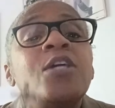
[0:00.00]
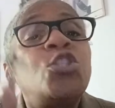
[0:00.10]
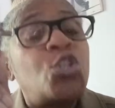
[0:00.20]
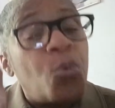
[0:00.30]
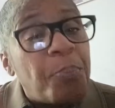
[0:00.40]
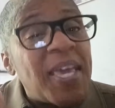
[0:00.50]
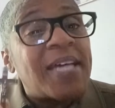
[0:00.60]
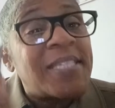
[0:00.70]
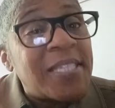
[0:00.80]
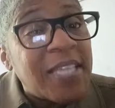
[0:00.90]
to be
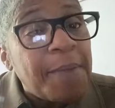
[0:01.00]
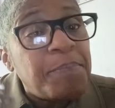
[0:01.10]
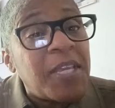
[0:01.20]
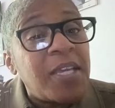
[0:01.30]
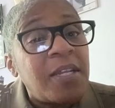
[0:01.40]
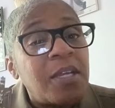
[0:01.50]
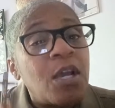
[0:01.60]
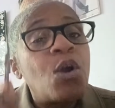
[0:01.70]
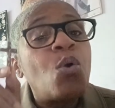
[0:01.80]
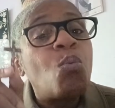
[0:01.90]
accepted
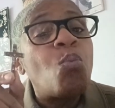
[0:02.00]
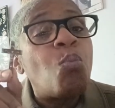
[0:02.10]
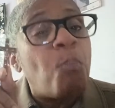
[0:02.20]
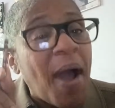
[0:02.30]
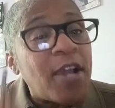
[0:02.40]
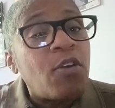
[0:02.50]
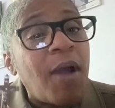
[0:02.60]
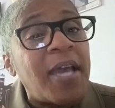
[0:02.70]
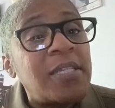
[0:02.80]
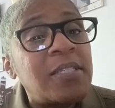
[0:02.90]
by
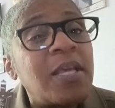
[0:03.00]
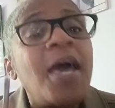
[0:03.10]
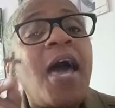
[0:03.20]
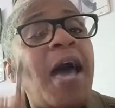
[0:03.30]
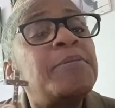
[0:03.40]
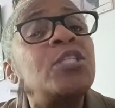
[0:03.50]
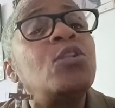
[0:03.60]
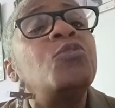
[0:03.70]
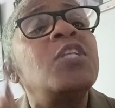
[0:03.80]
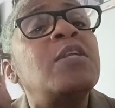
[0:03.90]
Christ, absolutely.